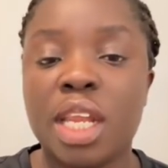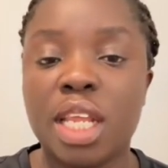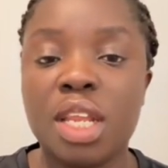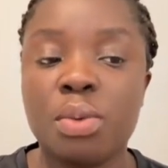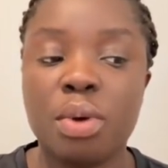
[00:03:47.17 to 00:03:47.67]

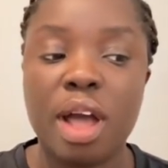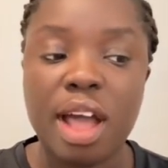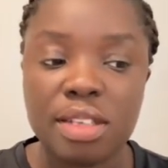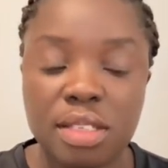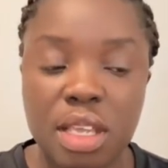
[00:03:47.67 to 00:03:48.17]
Then it will
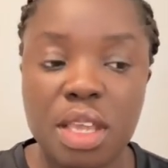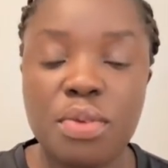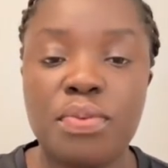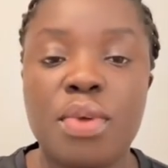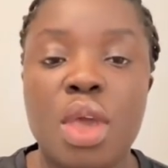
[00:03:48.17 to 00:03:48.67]
ask
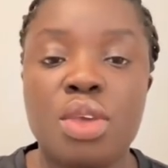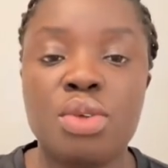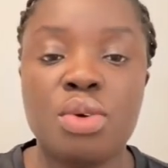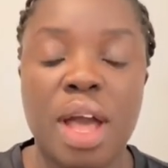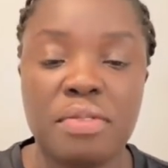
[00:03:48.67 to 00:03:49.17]
if
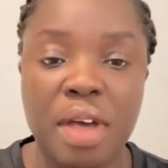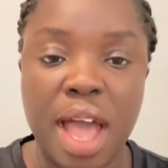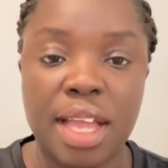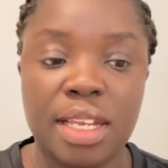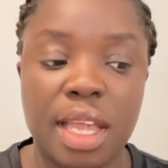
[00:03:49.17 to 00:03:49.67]
you have
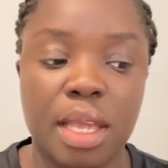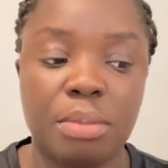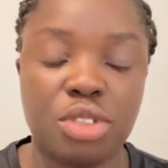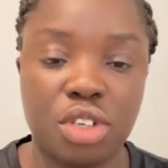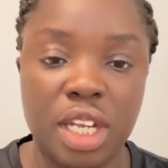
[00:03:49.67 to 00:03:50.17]
had
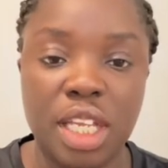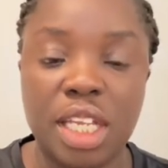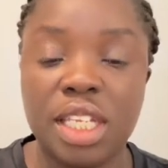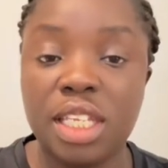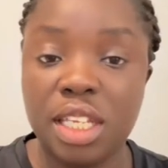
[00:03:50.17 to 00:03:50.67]

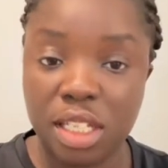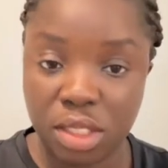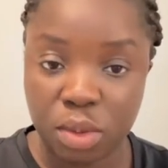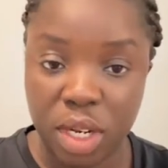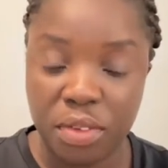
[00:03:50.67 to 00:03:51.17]
training in
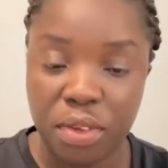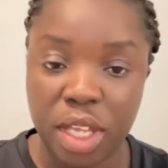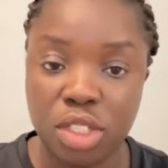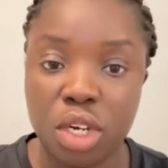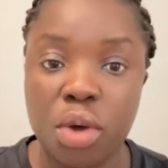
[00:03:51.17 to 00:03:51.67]
this
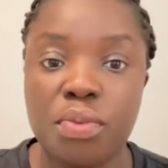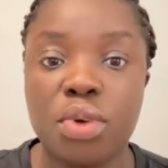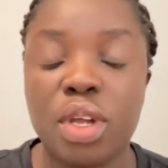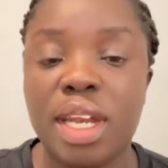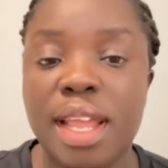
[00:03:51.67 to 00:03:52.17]
qualification of
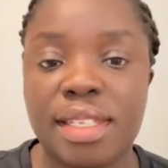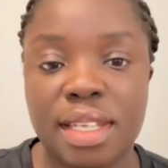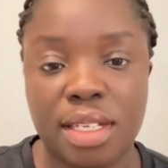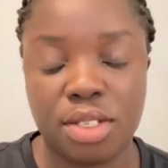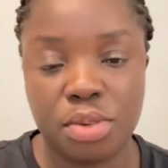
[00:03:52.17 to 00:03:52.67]
not less
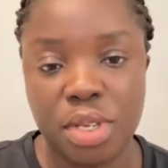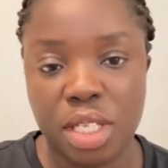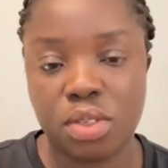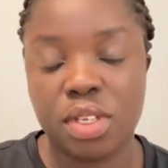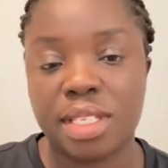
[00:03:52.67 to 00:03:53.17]
than 3
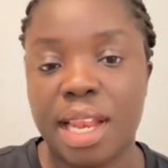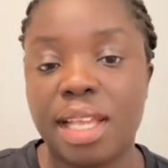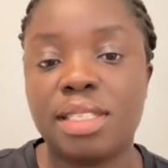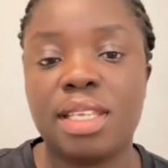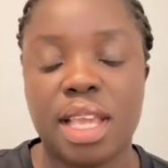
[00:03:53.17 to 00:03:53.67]
years, so you
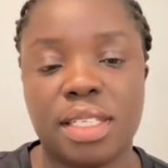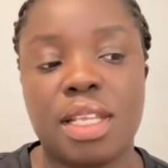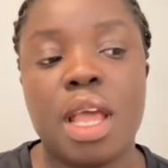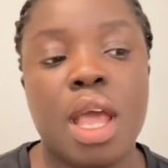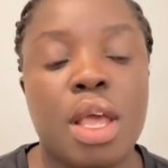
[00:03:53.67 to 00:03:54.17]
select
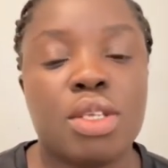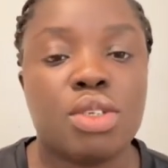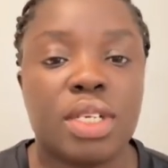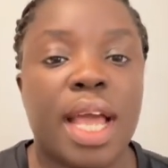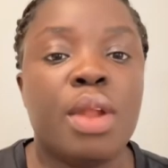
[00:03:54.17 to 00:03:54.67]
yes.
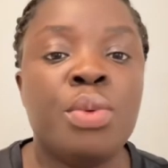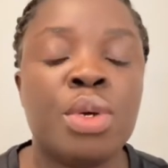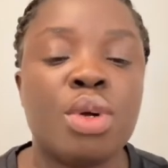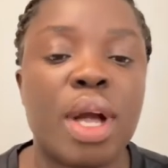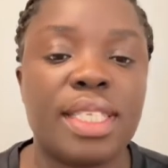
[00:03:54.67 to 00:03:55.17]
So that
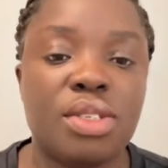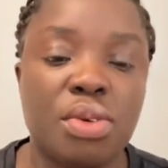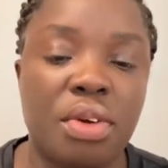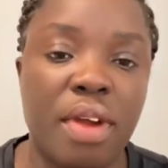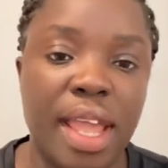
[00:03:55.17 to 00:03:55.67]
will
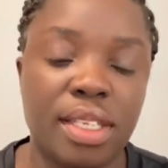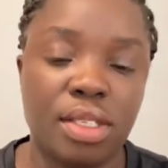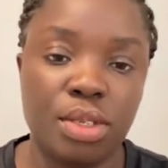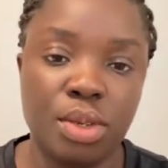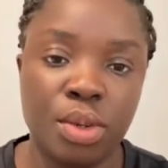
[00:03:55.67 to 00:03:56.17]

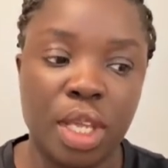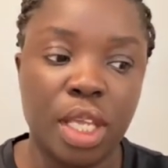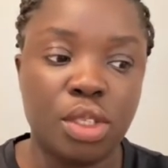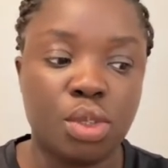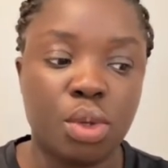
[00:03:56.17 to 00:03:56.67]
categorize you
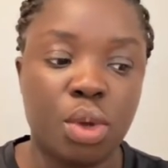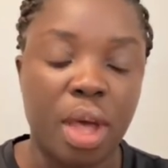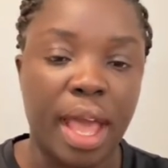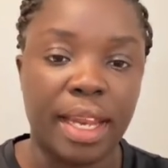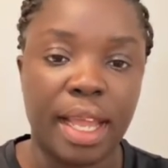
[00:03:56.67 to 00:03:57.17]
into
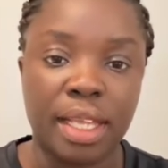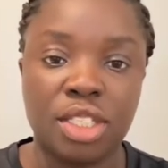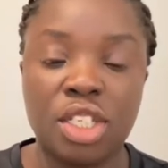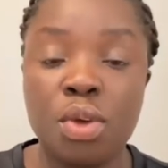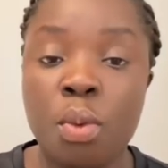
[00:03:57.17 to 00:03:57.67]
either
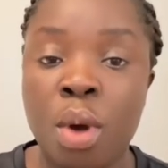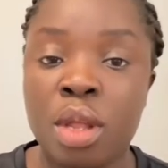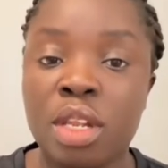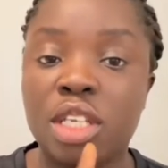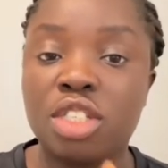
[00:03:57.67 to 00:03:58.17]

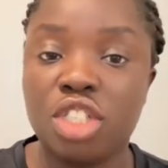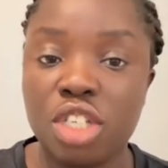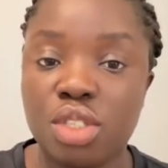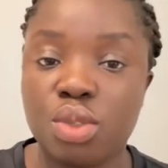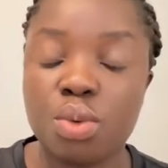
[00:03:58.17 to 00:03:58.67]
G1,
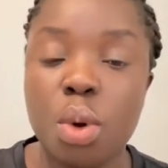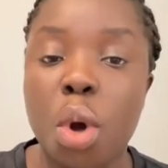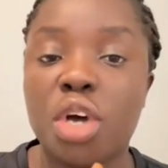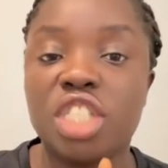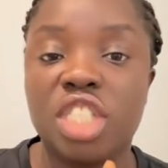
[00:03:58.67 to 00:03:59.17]
G2,
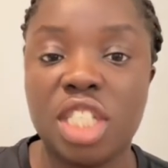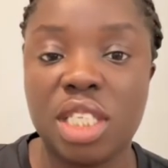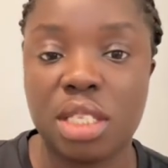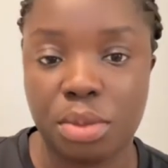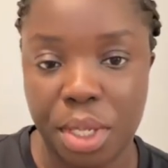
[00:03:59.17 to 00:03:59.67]
or
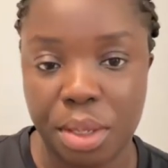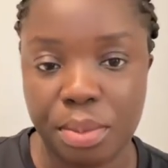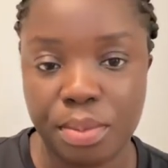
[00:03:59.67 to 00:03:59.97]
G3.